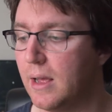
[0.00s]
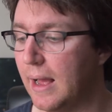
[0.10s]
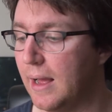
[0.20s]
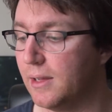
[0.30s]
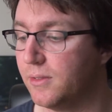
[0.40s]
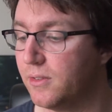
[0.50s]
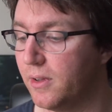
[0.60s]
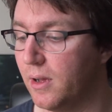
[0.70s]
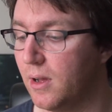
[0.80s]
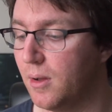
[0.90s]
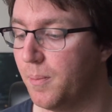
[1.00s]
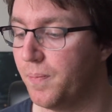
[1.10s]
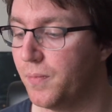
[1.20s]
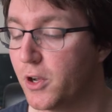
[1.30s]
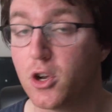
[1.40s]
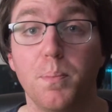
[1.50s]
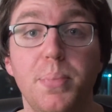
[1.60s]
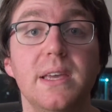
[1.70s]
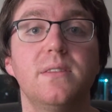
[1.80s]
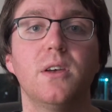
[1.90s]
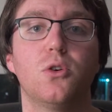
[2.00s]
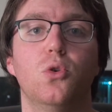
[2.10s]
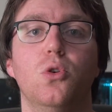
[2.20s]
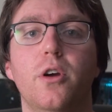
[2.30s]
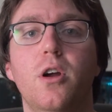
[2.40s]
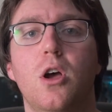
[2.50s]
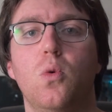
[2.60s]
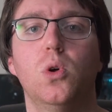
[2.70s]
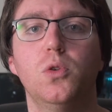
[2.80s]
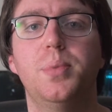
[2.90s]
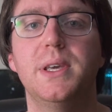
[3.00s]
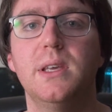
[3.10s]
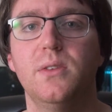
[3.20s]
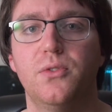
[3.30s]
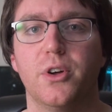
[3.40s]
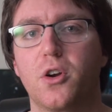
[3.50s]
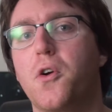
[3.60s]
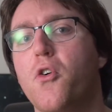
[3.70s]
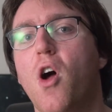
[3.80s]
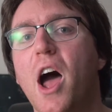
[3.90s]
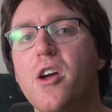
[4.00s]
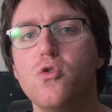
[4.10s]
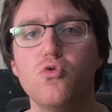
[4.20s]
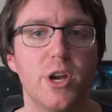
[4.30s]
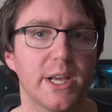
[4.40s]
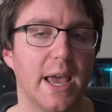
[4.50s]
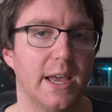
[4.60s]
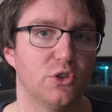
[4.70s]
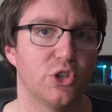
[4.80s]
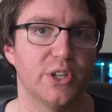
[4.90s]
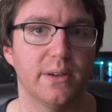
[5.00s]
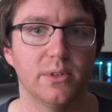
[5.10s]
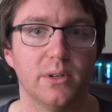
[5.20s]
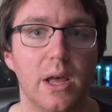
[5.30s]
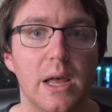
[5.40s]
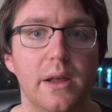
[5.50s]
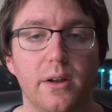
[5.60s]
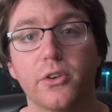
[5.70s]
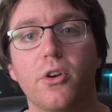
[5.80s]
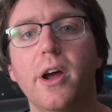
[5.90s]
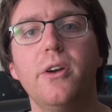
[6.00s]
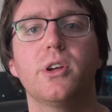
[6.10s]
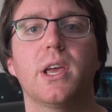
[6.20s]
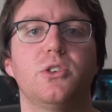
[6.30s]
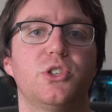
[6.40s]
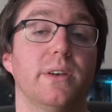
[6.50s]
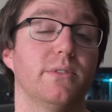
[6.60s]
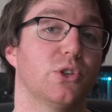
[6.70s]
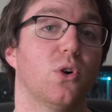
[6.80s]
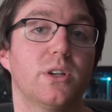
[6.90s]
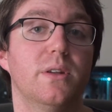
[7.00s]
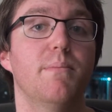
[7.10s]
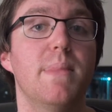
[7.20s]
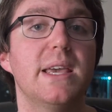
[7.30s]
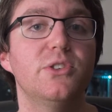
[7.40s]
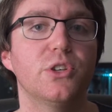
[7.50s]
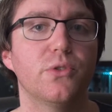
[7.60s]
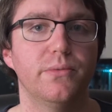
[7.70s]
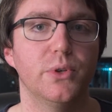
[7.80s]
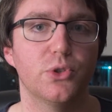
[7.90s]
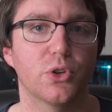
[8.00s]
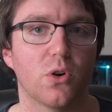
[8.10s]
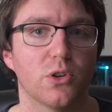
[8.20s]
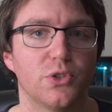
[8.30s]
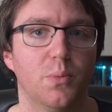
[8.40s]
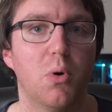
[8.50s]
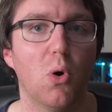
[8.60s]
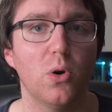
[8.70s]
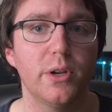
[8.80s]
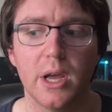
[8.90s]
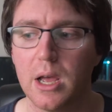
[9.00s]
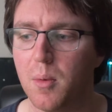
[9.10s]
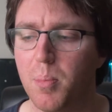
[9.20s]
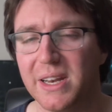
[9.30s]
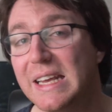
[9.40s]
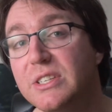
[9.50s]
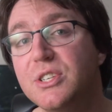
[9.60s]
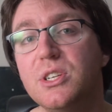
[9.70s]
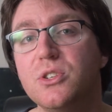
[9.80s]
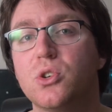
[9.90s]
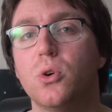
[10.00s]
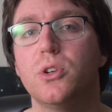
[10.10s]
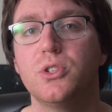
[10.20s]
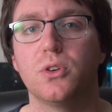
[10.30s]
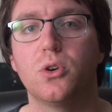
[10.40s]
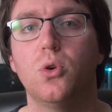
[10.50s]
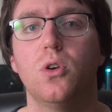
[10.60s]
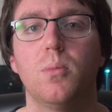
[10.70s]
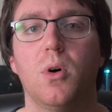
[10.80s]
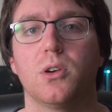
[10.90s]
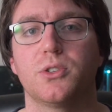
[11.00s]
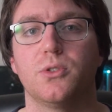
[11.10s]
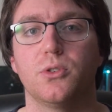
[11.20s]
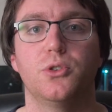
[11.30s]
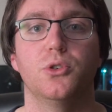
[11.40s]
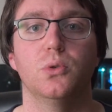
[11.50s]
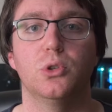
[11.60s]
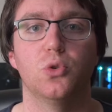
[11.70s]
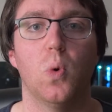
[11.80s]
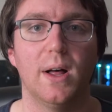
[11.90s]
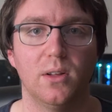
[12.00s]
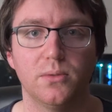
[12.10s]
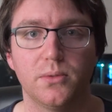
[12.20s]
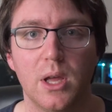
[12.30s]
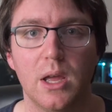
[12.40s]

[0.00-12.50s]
and um, the competing cooler will be the Cryorig H7. Now the Cryorig H7 has gotten amazing reviews across the board, but is it as good as the Cooler Master 212?